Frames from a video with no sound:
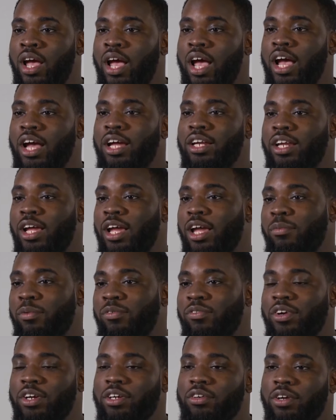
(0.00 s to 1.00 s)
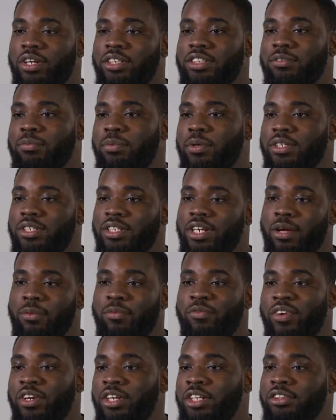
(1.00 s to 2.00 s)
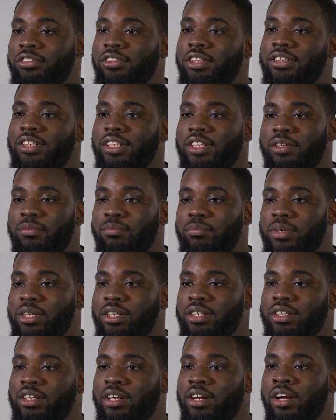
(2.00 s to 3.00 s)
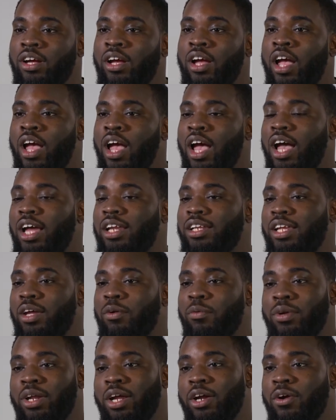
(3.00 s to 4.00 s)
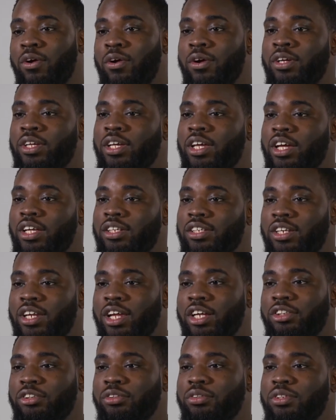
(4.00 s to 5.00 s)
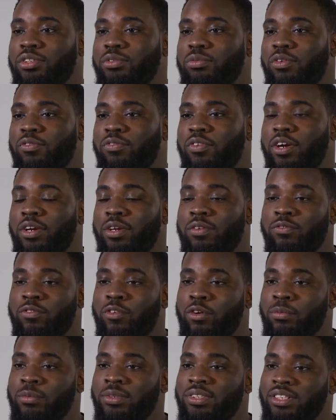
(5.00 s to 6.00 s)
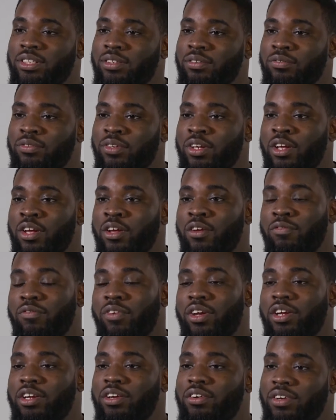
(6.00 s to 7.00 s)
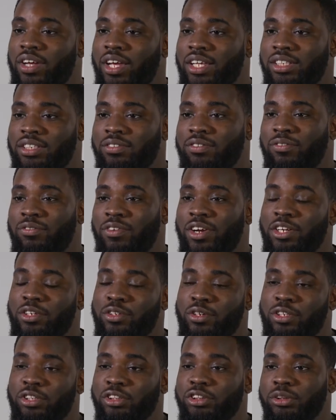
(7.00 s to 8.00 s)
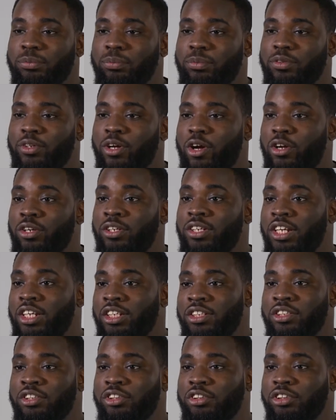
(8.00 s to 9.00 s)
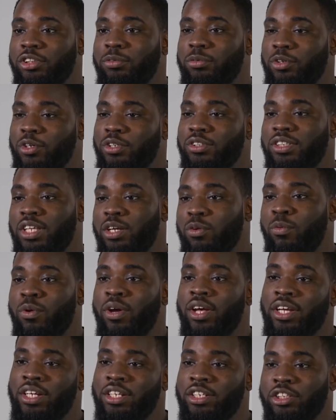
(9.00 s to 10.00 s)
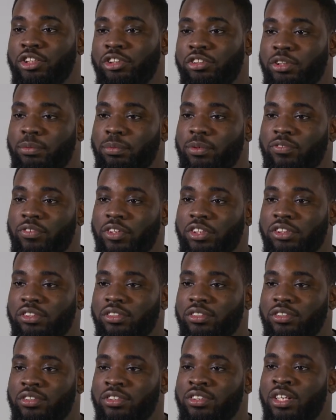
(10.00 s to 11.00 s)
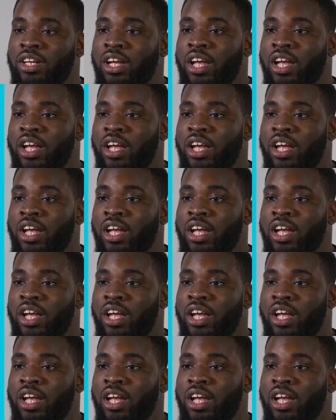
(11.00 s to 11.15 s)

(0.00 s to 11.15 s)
And I am a very creative person. I'm very interested in media. And then when I got here, the lecturers were very informative, very creative and very knowledgeable on industry because they were industry professionals.